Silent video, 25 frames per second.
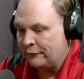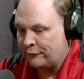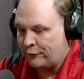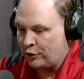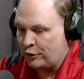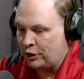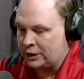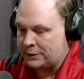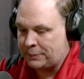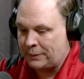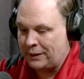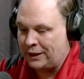
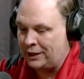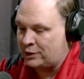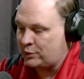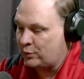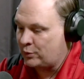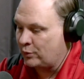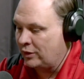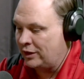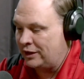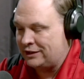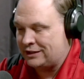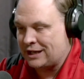First place
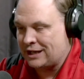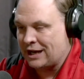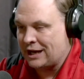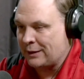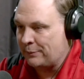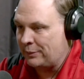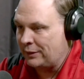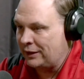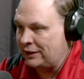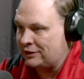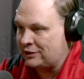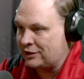won,
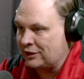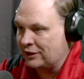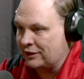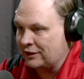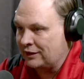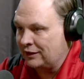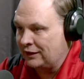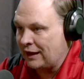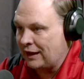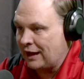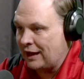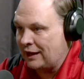second place
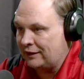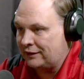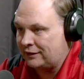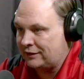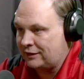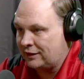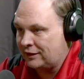took last.